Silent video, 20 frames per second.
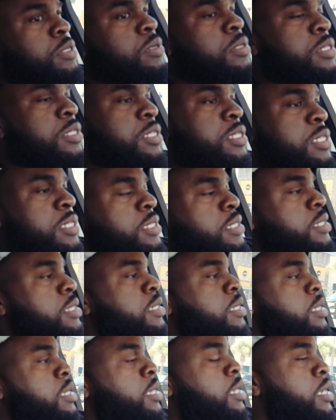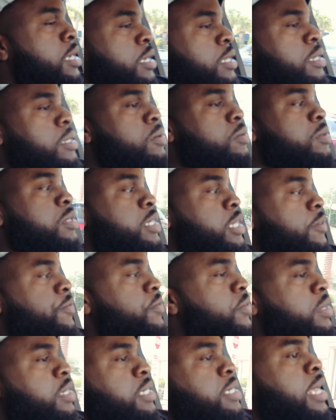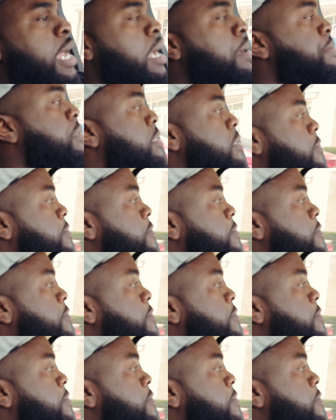all these, you know, different types